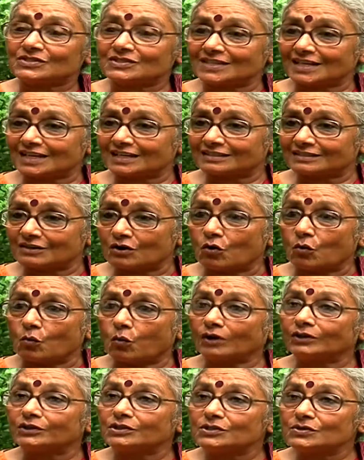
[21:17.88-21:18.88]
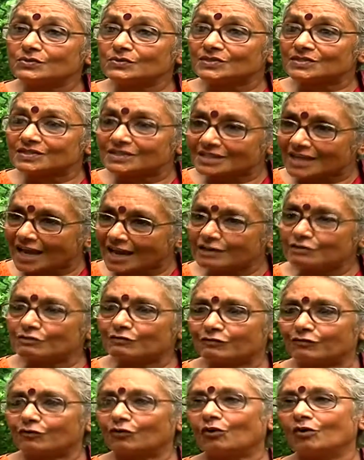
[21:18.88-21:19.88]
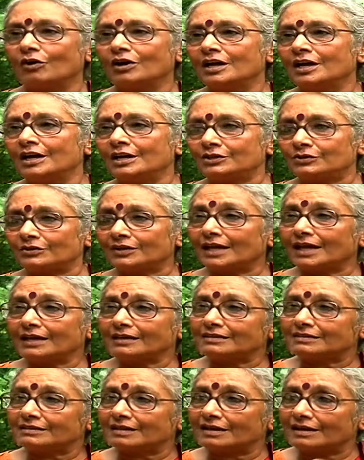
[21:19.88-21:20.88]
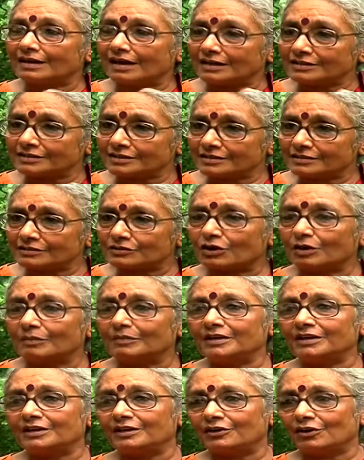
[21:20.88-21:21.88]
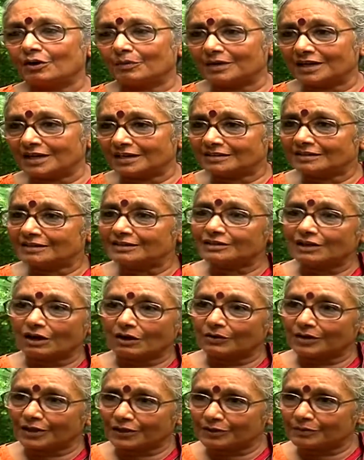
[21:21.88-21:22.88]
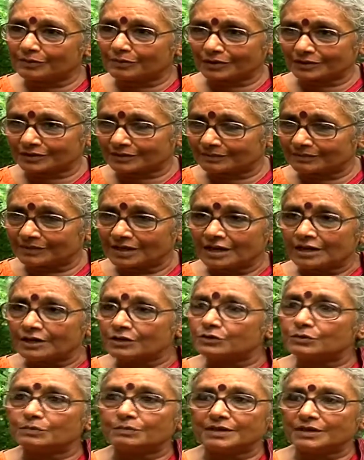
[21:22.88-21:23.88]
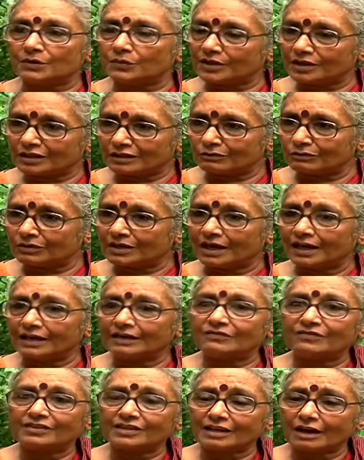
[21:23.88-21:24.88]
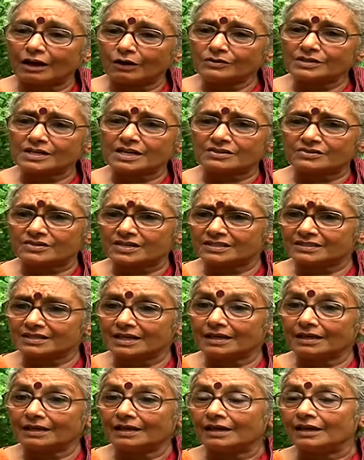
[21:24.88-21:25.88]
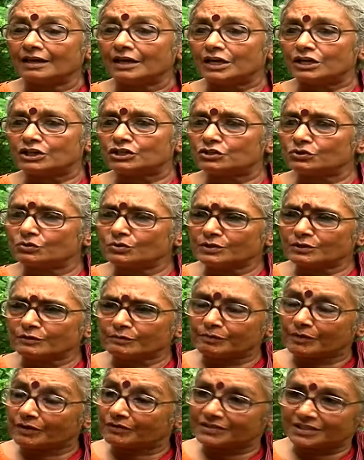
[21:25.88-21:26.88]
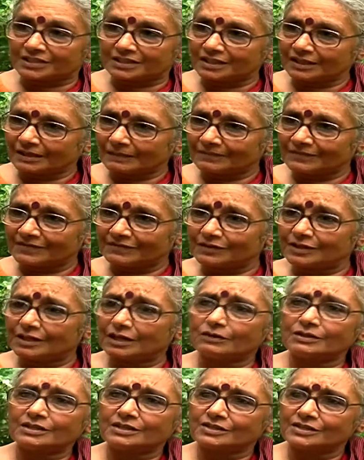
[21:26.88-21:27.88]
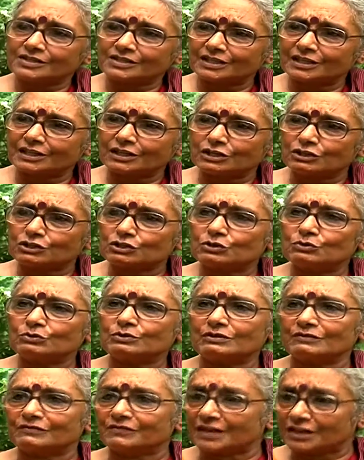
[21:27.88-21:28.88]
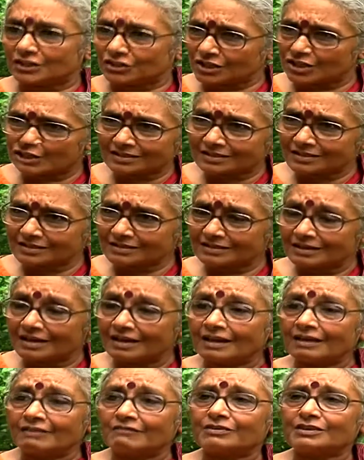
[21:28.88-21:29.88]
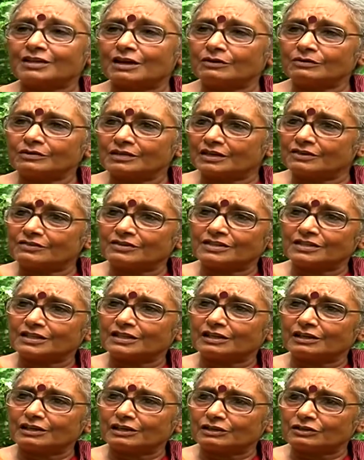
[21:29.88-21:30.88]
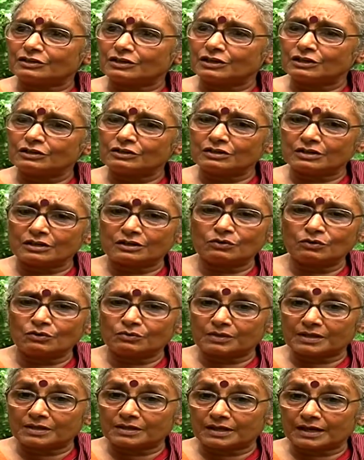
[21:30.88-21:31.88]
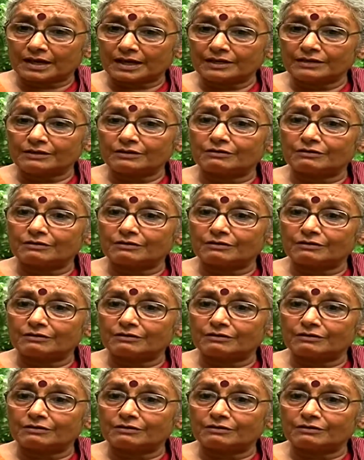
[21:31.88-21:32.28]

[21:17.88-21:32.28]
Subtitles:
to state what you stand for to get the largest common denominator down at the bottom to be with you. And without addressing issues of poverty, without addressing issues of injustice, without addressing the